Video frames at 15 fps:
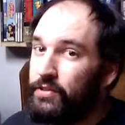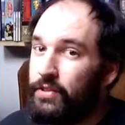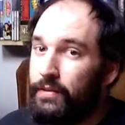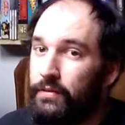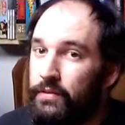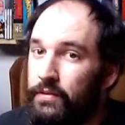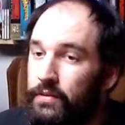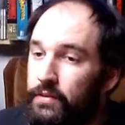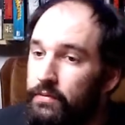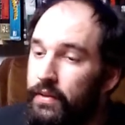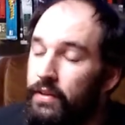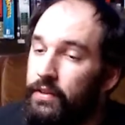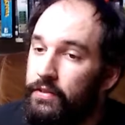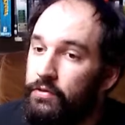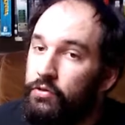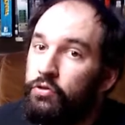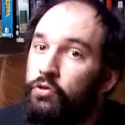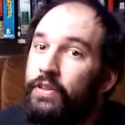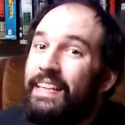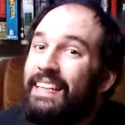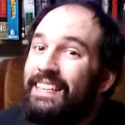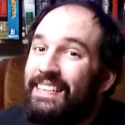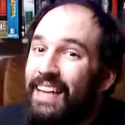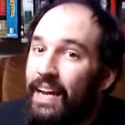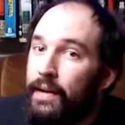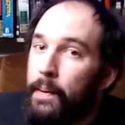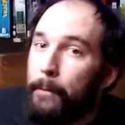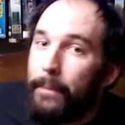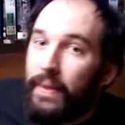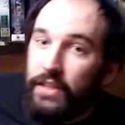string
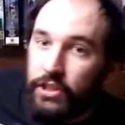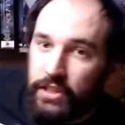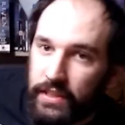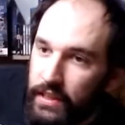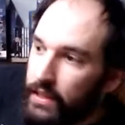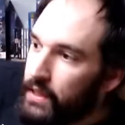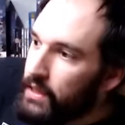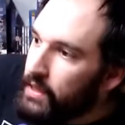tight budget.